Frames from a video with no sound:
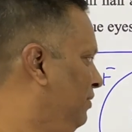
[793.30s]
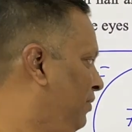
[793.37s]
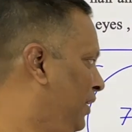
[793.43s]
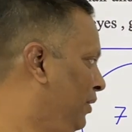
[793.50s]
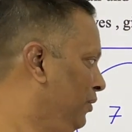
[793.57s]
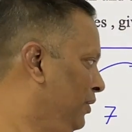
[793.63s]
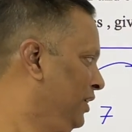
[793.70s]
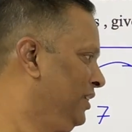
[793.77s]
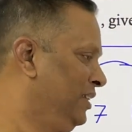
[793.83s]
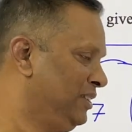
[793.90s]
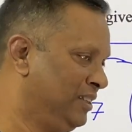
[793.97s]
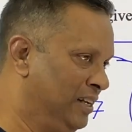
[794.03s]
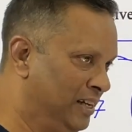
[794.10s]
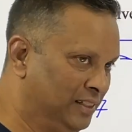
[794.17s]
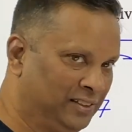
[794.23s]
fellow in this
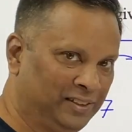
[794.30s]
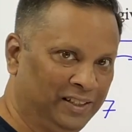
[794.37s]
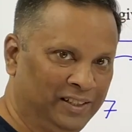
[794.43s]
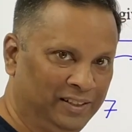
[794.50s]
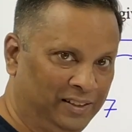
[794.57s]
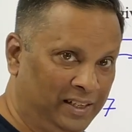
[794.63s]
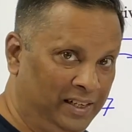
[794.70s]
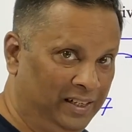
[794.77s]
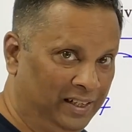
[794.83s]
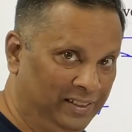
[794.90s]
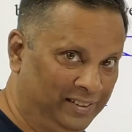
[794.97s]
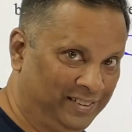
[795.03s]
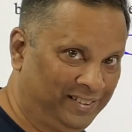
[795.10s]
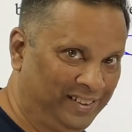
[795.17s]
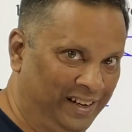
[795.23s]
class, 3
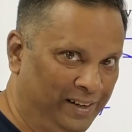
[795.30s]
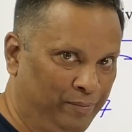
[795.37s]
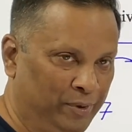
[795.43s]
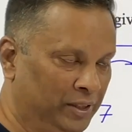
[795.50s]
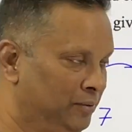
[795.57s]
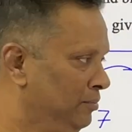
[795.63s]
guys like me.